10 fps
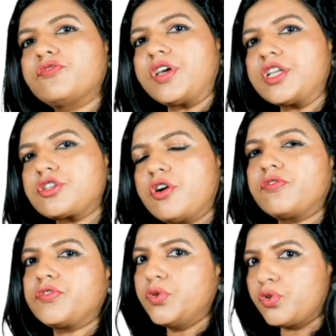fate
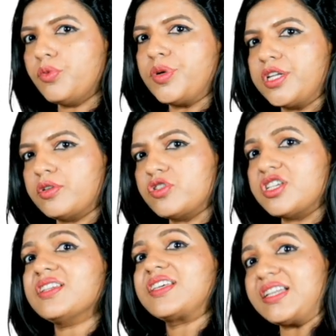of
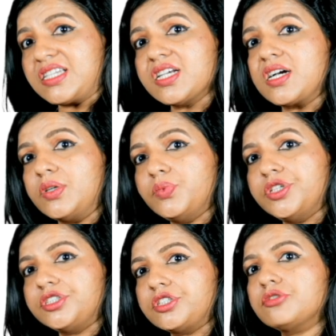urobilinogen getting
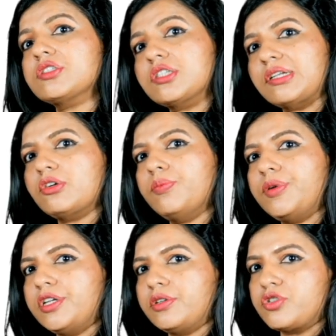converted to
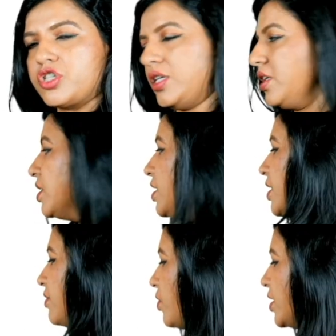stercobilinogen.
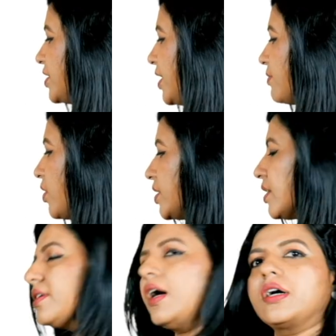What
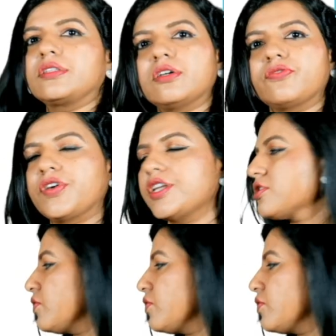are the other fates